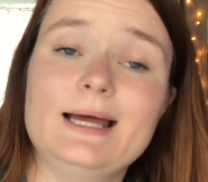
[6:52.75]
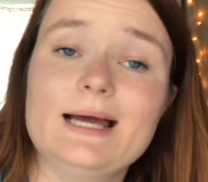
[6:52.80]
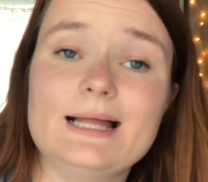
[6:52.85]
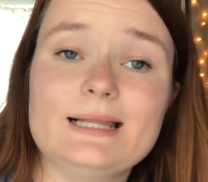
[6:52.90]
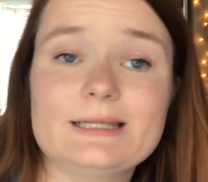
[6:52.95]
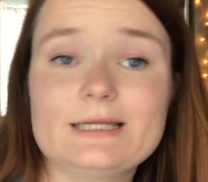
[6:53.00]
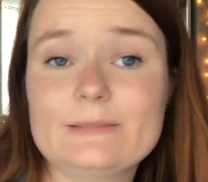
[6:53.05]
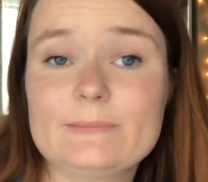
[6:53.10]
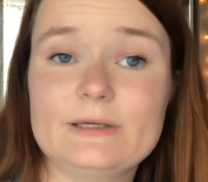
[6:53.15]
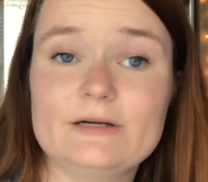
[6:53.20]
a
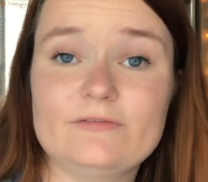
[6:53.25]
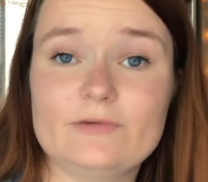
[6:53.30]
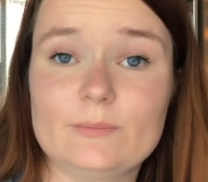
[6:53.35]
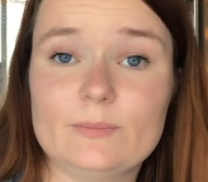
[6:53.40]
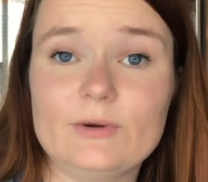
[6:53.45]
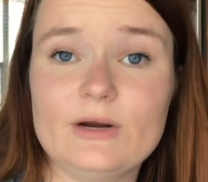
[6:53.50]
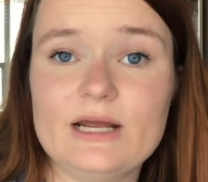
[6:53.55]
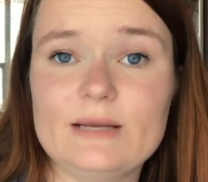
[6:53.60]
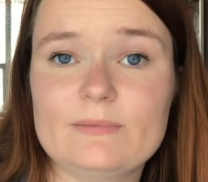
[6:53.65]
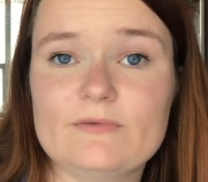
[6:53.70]
little bit of a
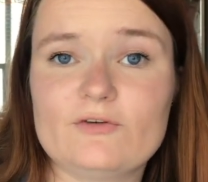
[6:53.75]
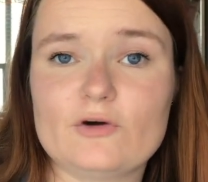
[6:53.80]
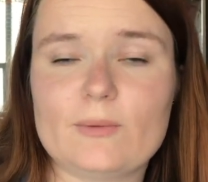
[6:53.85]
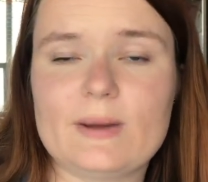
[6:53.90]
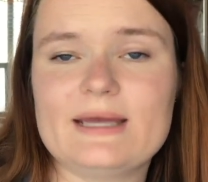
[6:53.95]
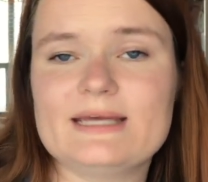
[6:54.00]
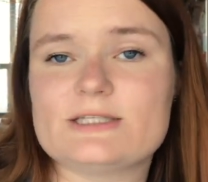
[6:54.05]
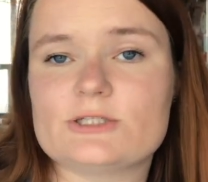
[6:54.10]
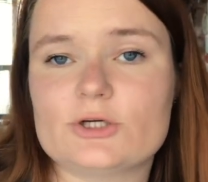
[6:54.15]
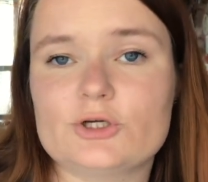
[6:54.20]
break before
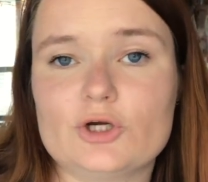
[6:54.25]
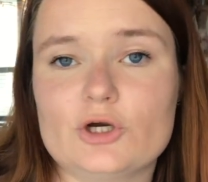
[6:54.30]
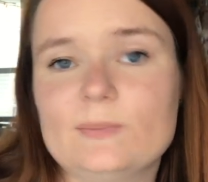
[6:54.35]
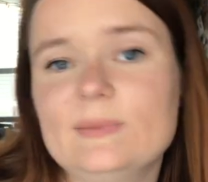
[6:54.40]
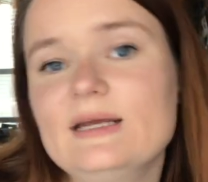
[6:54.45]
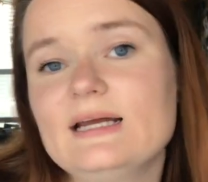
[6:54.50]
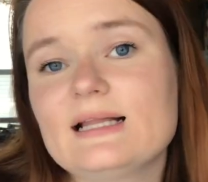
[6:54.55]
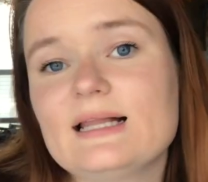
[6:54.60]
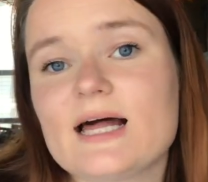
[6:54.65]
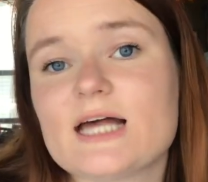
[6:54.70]
my Eastern
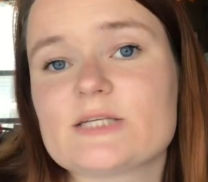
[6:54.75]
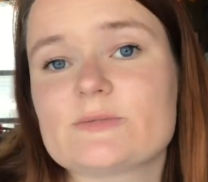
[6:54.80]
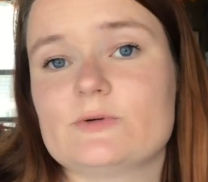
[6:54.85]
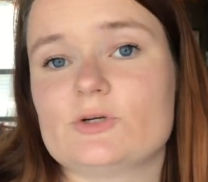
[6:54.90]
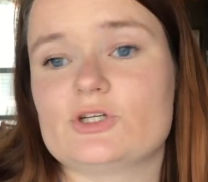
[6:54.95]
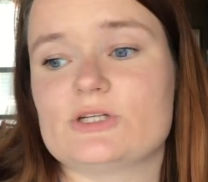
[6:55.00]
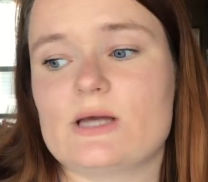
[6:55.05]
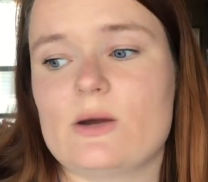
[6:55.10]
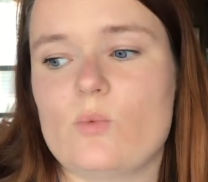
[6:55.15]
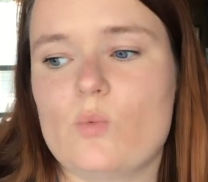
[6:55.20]
European class
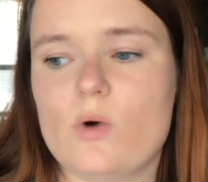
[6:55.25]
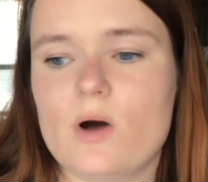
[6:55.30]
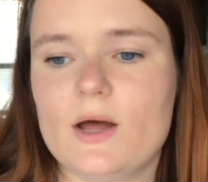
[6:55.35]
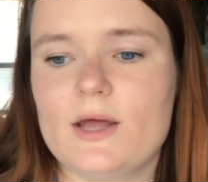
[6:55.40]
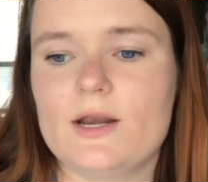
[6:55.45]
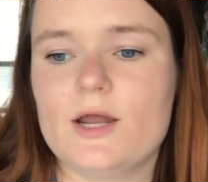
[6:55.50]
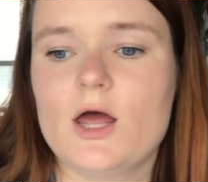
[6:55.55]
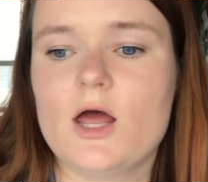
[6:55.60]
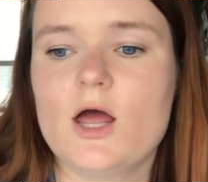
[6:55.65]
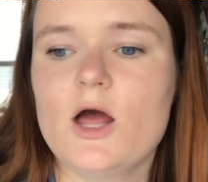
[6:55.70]
which was at
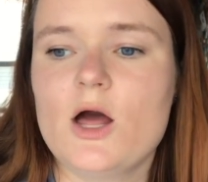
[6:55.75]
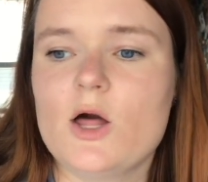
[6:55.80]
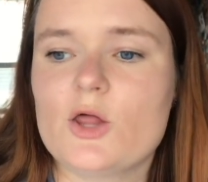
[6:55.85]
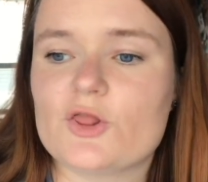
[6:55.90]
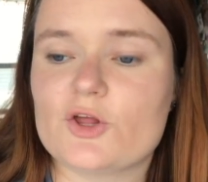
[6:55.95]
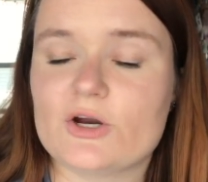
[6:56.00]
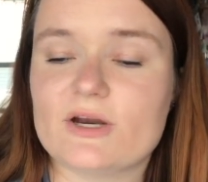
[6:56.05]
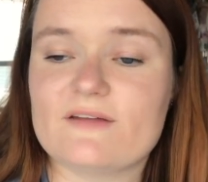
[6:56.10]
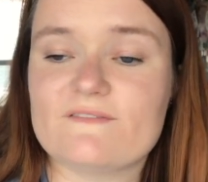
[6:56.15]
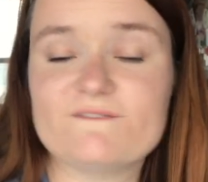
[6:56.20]

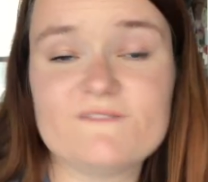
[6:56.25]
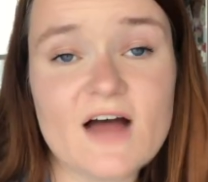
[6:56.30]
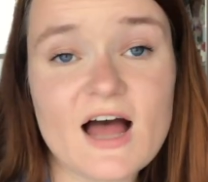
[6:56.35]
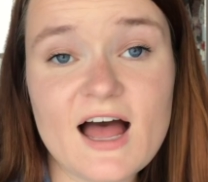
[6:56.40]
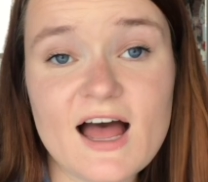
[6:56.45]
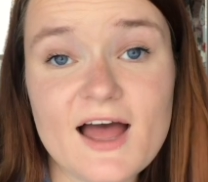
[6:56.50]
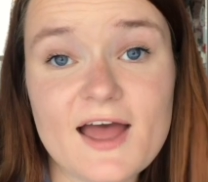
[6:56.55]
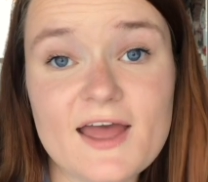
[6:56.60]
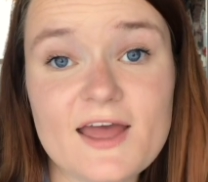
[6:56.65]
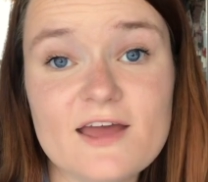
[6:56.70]

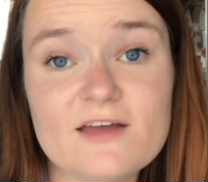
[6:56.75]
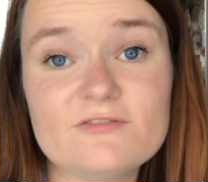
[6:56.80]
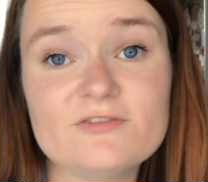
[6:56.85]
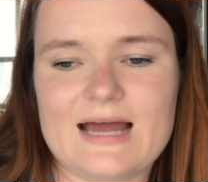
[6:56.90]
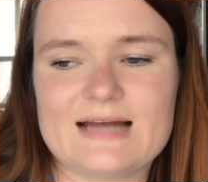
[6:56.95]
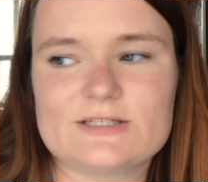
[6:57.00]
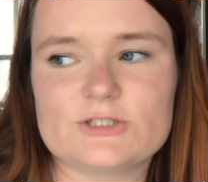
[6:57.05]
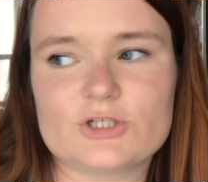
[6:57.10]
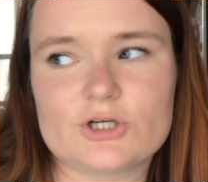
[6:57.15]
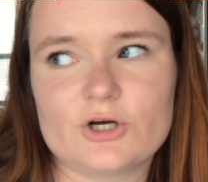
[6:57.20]
1.35
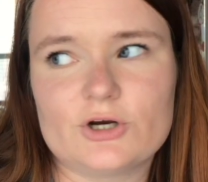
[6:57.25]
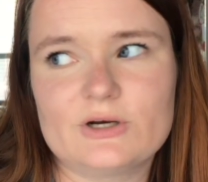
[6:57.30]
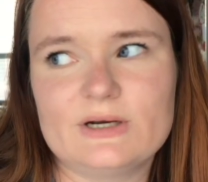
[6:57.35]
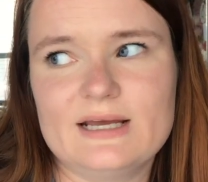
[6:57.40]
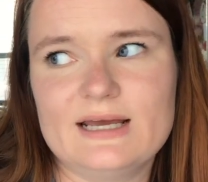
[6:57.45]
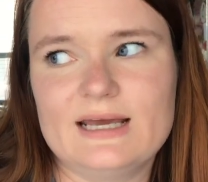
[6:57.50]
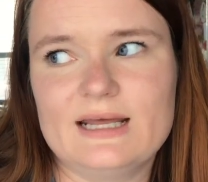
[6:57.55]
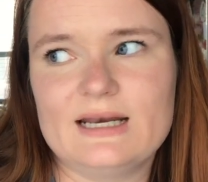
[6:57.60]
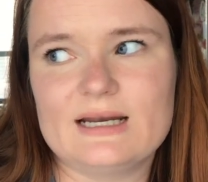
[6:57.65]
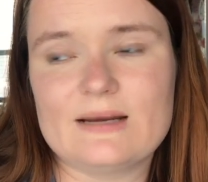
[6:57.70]
had to turn
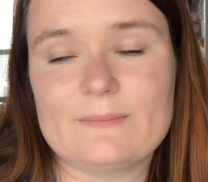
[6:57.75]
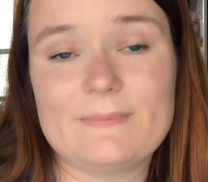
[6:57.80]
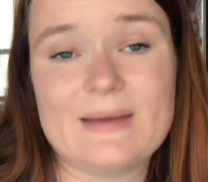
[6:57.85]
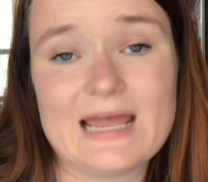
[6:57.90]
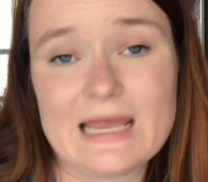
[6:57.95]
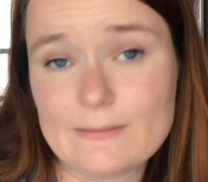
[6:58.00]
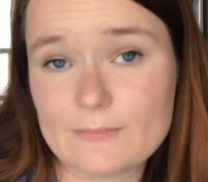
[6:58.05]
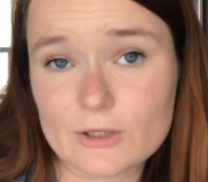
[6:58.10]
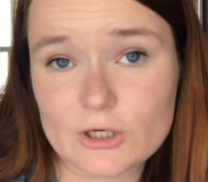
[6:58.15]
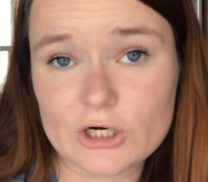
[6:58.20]
in a
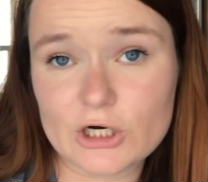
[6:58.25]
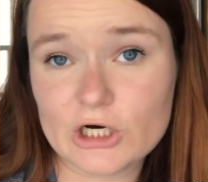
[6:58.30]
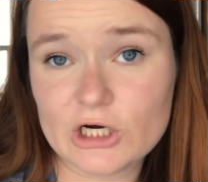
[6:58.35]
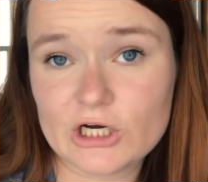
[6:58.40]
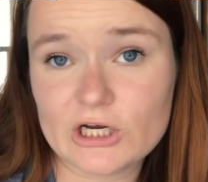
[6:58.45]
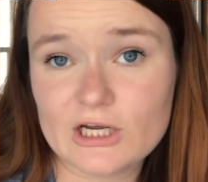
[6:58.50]
paper